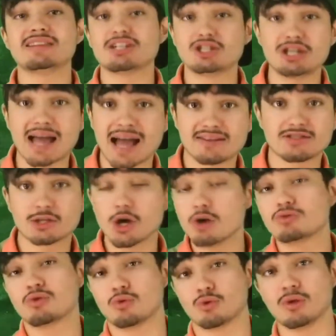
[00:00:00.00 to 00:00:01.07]
that she had to
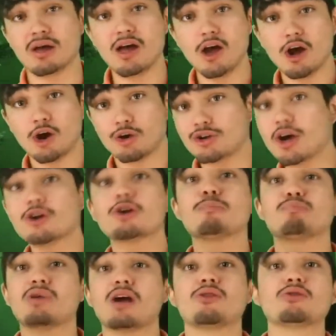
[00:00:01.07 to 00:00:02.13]
go through. Her younger
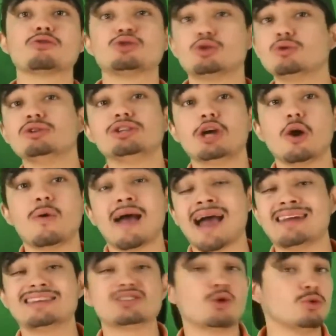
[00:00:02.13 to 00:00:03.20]
brother, Julio,
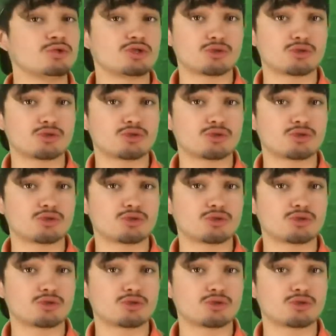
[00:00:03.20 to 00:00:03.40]
had his own